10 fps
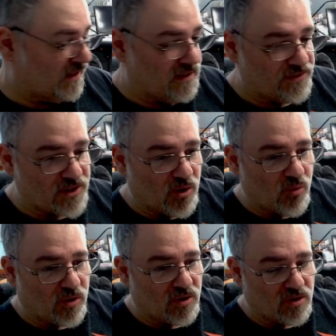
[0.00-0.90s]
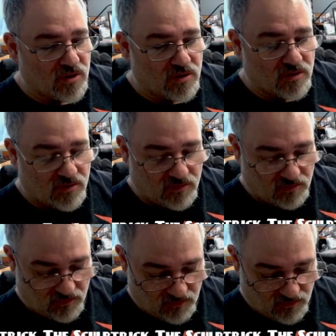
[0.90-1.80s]
So we're
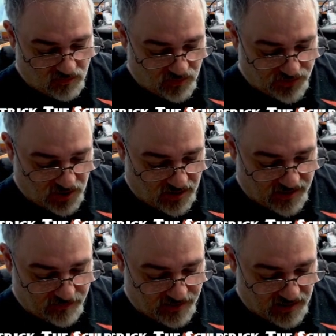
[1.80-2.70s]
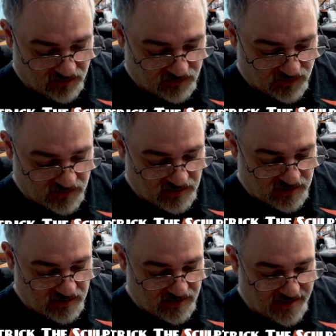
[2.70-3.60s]
talking about
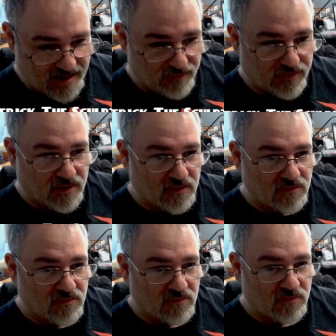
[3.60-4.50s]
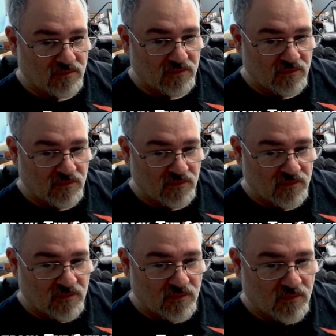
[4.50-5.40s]
having
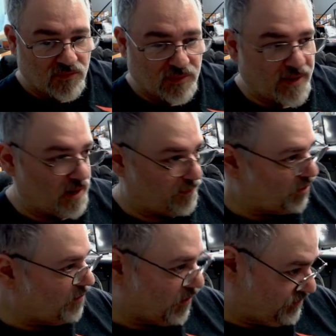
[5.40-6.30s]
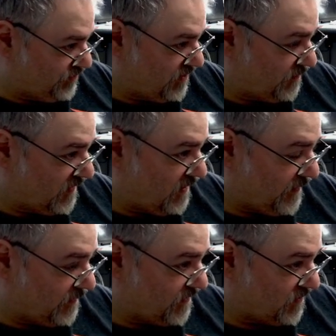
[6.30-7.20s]
some kind of promos or something coming
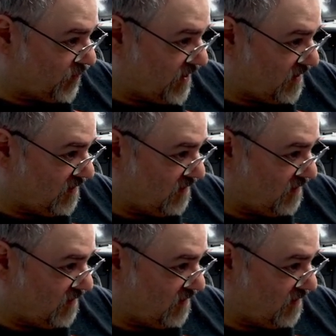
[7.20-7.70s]
up this week.